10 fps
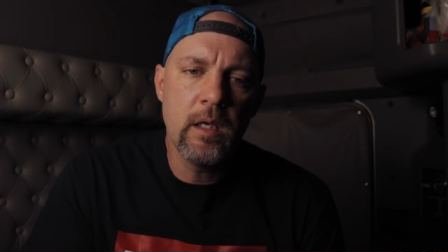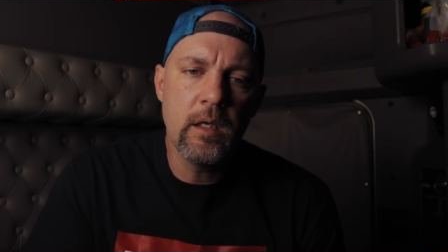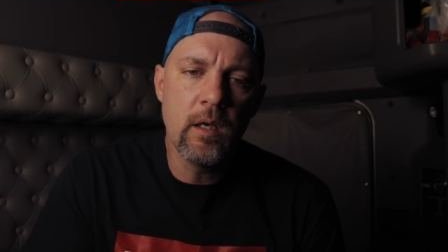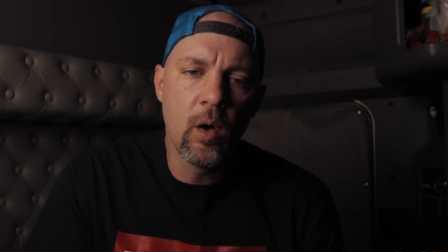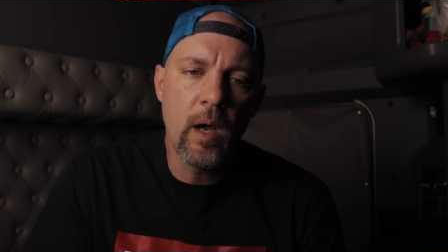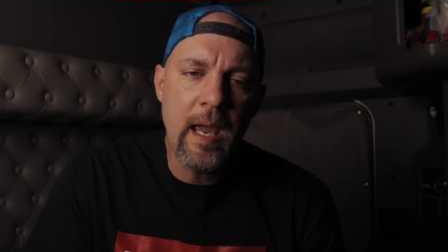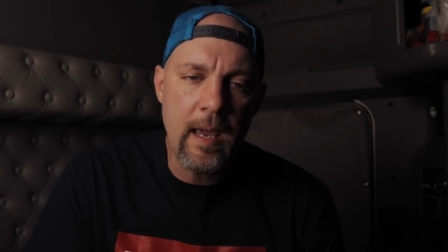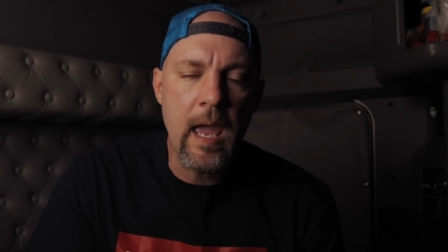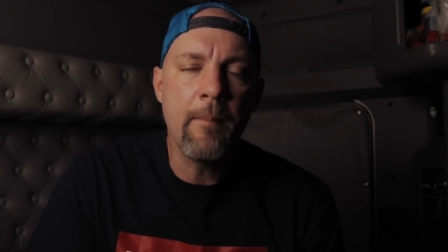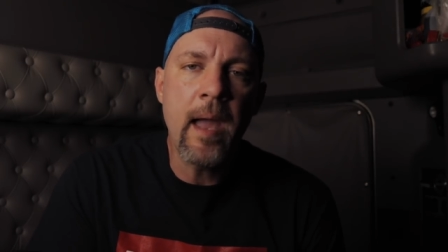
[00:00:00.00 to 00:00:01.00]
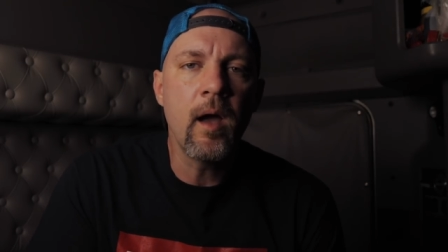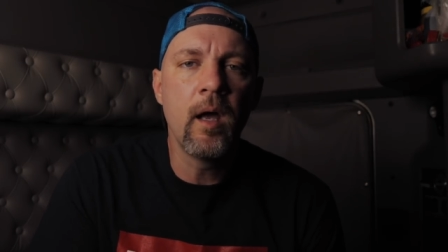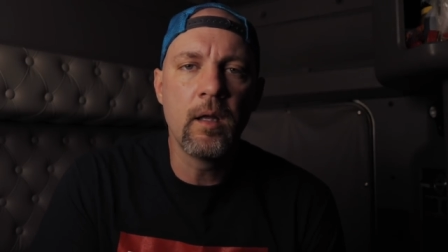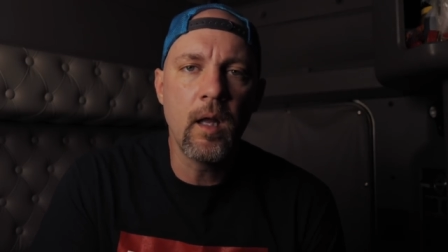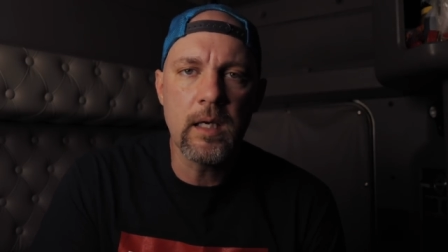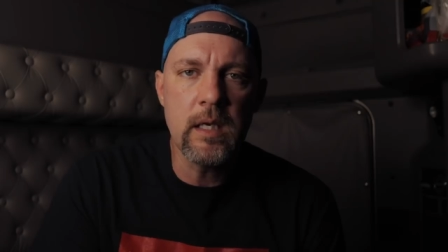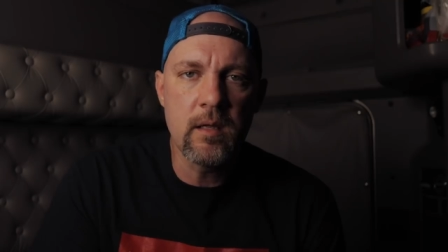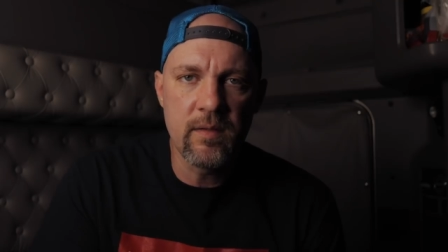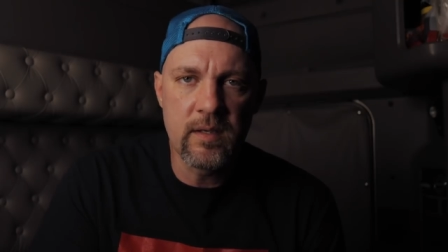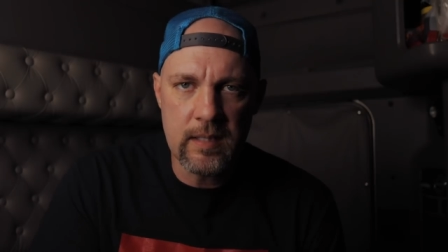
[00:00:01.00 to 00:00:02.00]
you know, am I unlucky
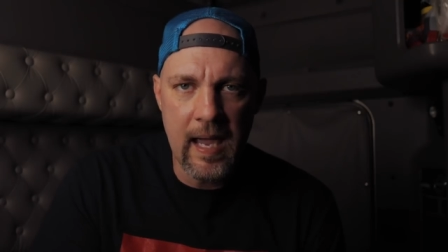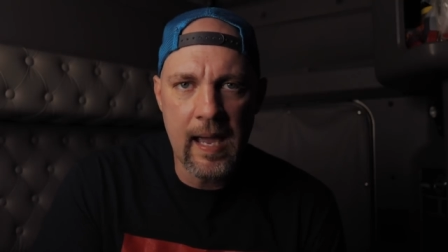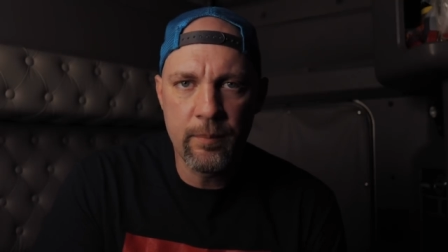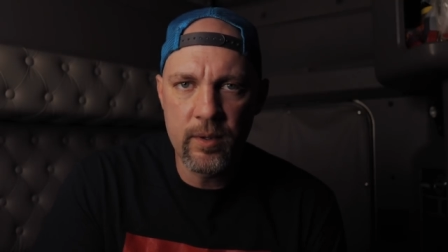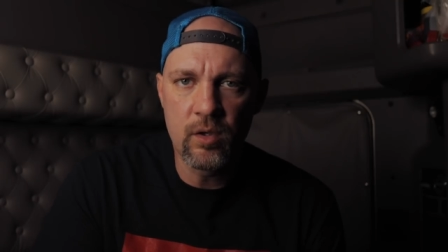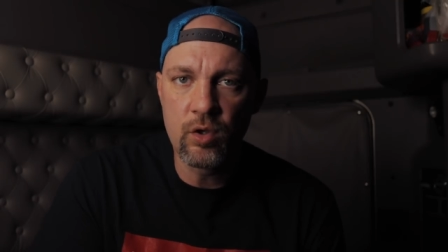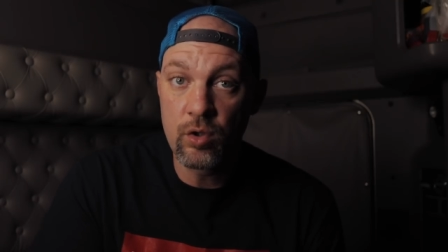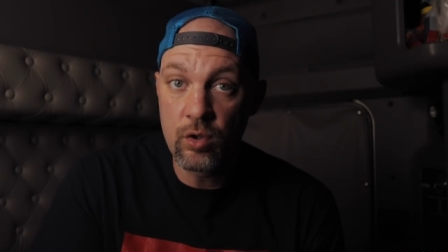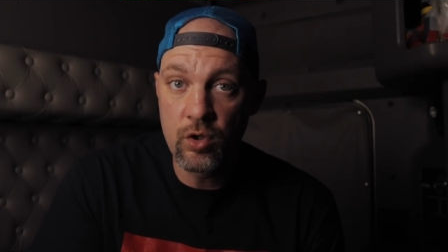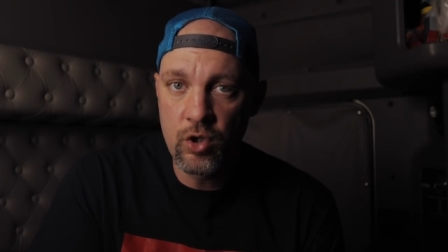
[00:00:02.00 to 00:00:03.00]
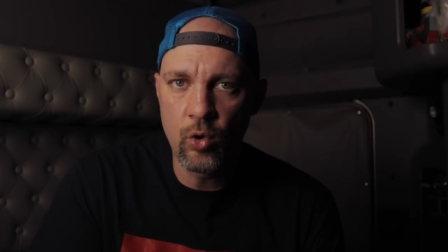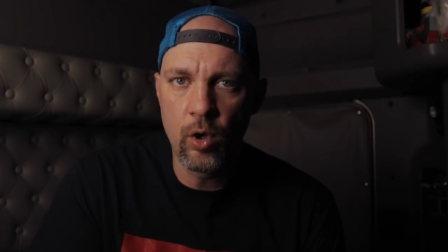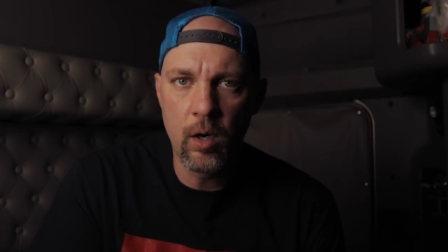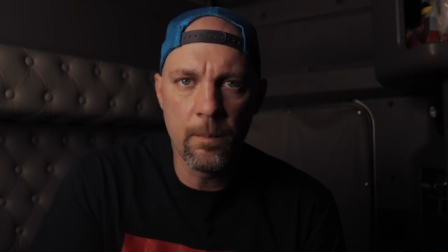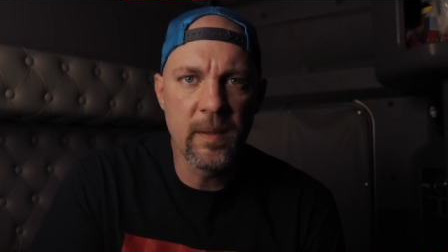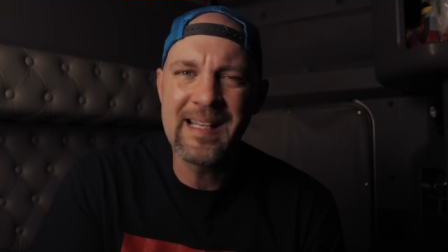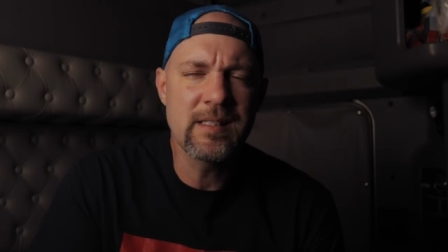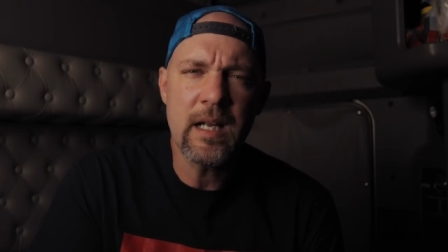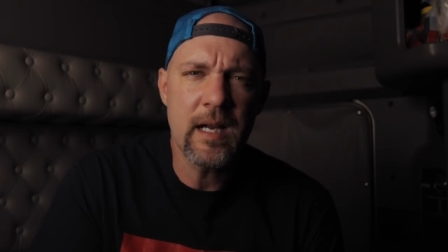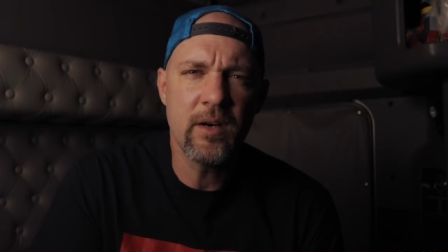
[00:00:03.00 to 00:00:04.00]
that this happened? Sure, but
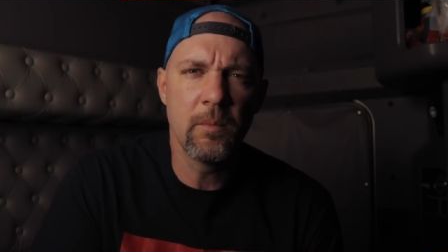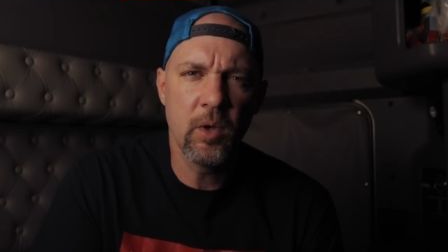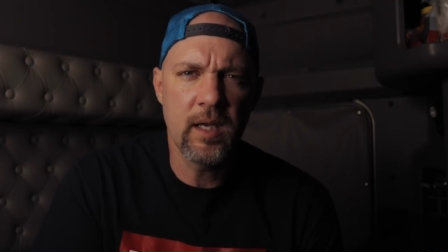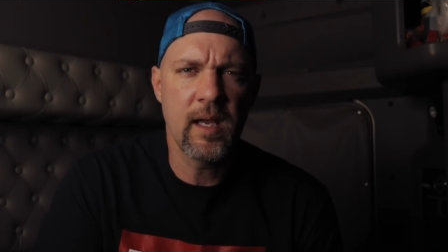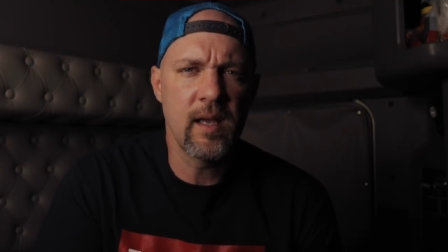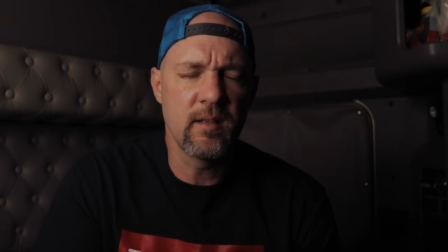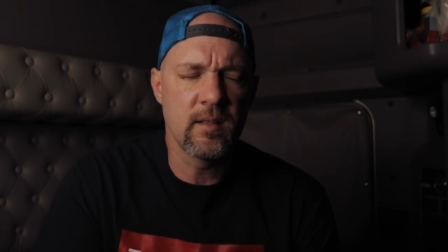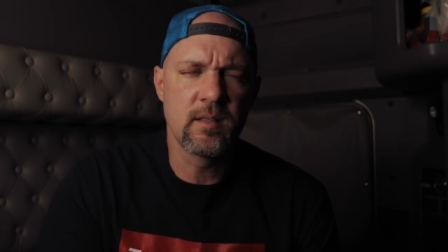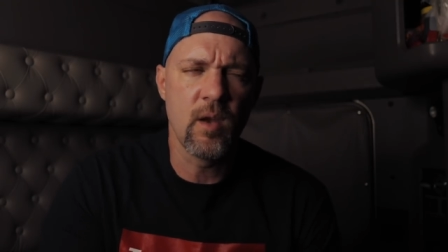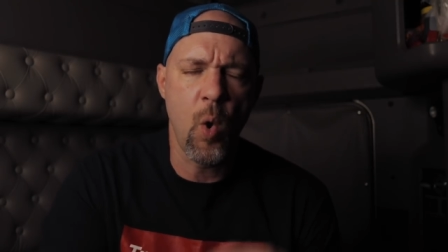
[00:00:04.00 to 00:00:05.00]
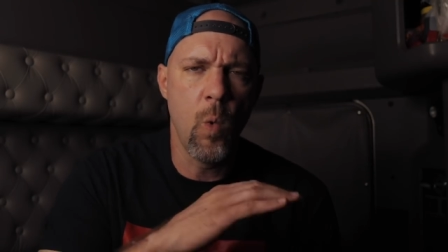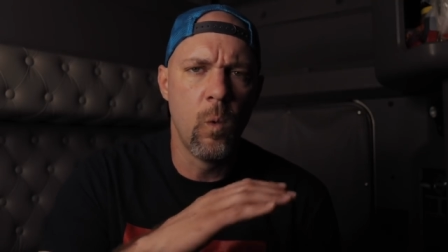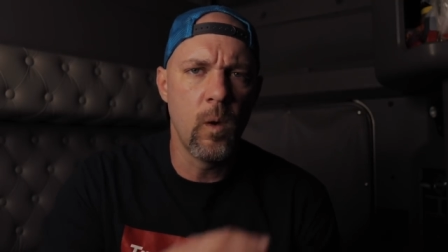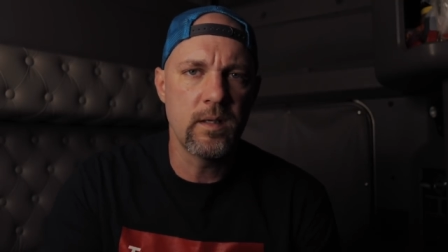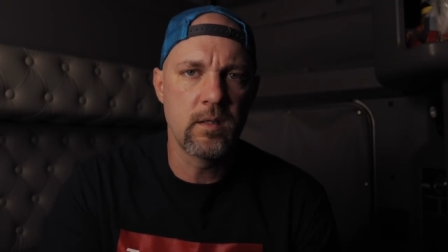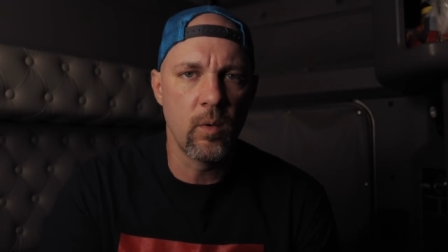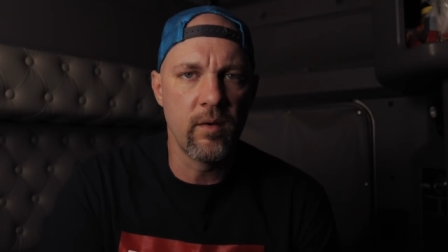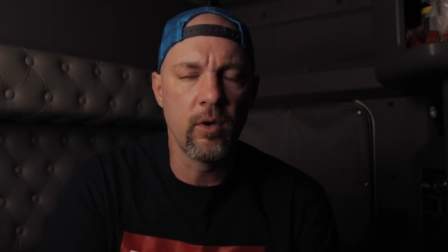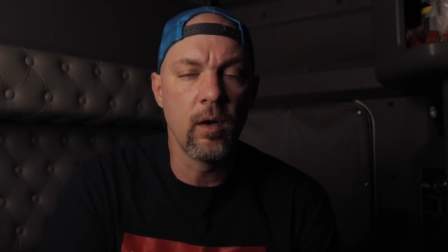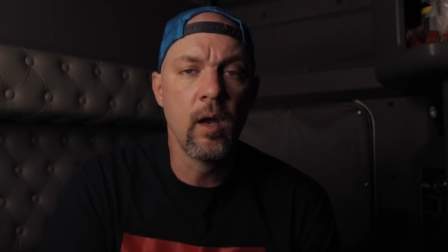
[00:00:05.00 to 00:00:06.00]
that's not how I'm looking at this
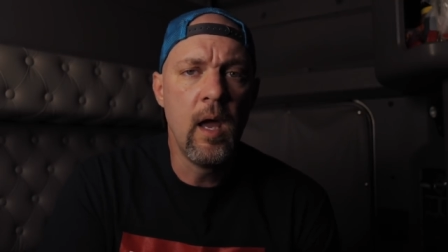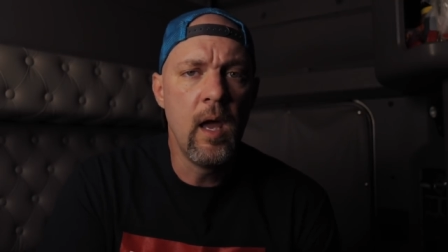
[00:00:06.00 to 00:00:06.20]
whatsoever.